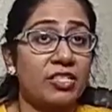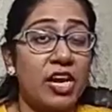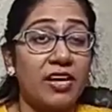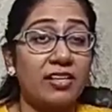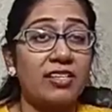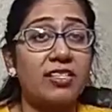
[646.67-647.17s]

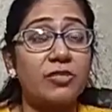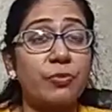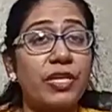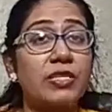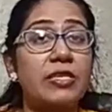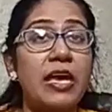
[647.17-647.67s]
Jargons
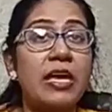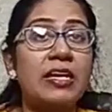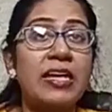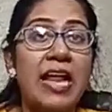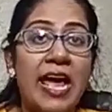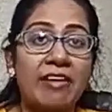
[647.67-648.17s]
means
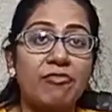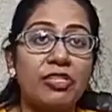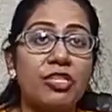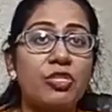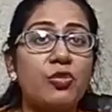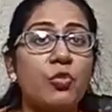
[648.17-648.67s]

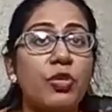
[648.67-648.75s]
languages